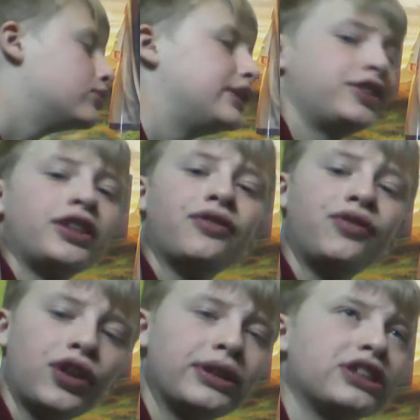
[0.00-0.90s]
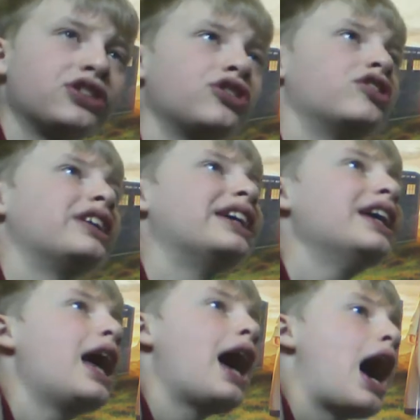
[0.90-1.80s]
leaves in the following story,
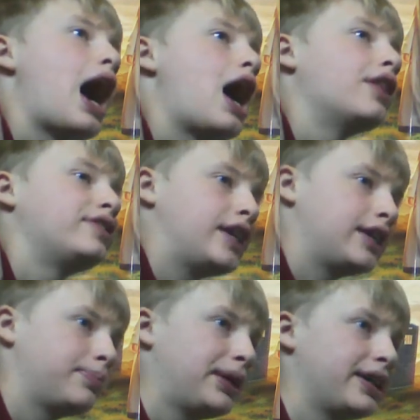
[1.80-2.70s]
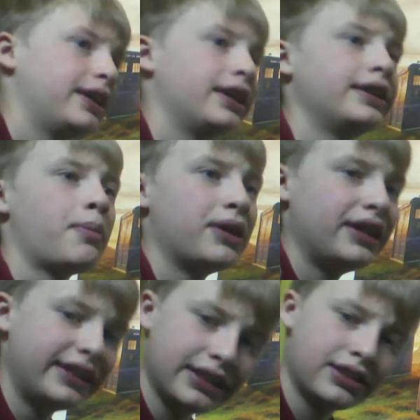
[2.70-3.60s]
The 10th Planet. And then we
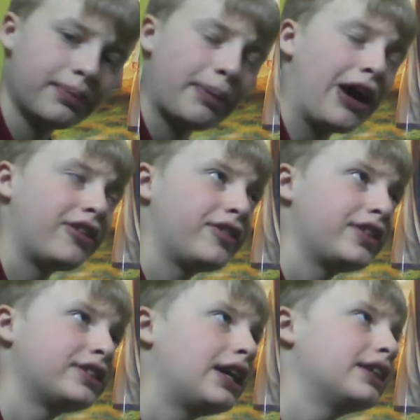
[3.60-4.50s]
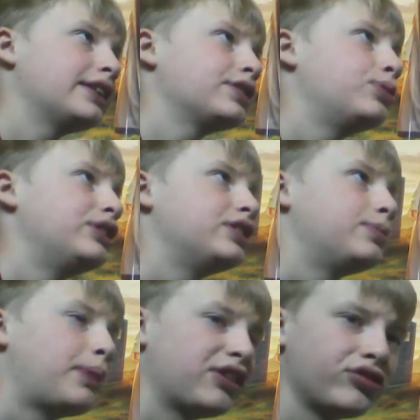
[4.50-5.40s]
lead into Power of the Daleks, which is
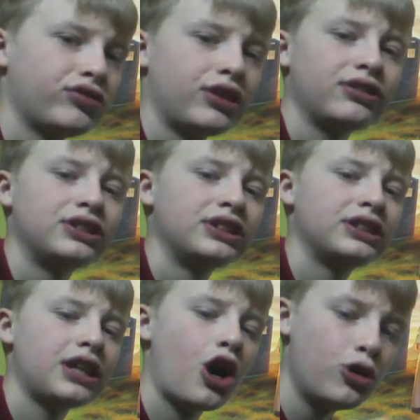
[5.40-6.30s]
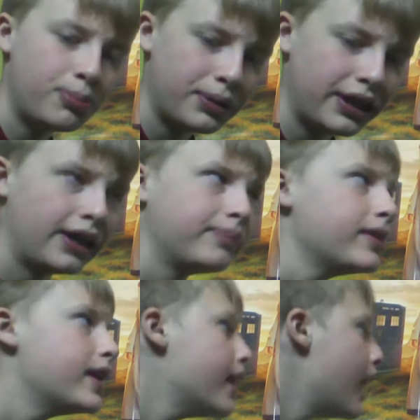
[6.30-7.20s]
Patrick Troughton's opener.
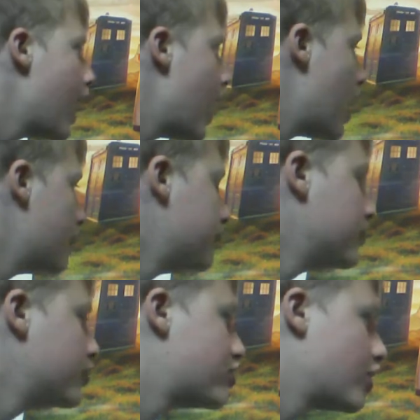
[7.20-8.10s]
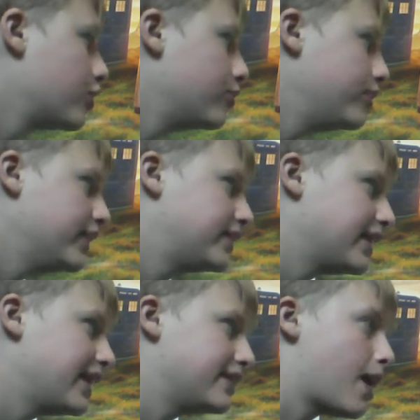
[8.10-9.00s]
So this
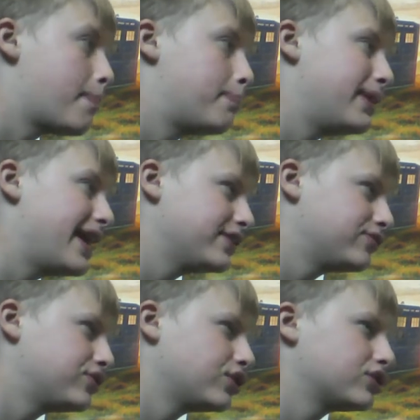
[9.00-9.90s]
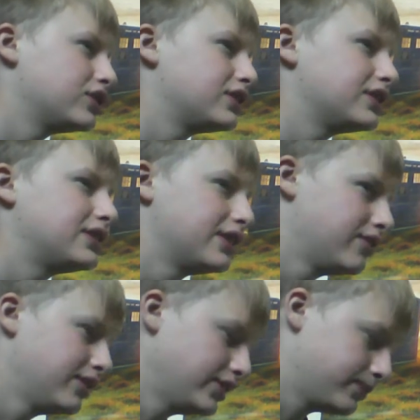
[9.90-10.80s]
is a blend of Doctors, this
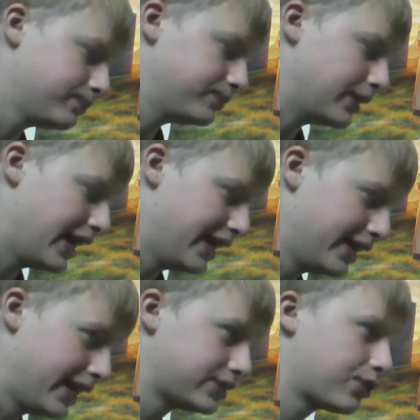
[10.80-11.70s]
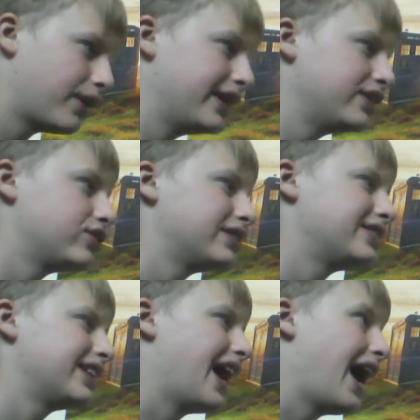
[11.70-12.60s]
series. That's quite
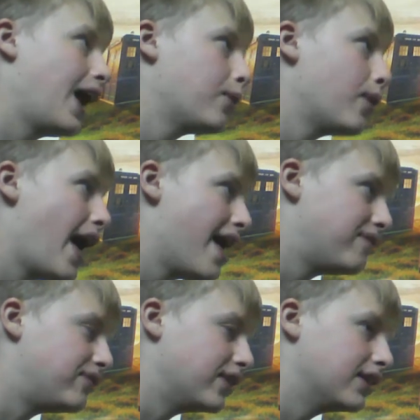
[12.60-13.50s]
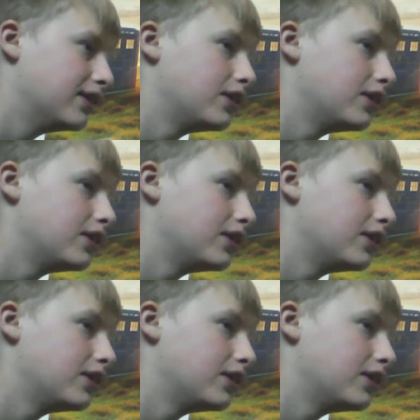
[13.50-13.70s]
interesting. However,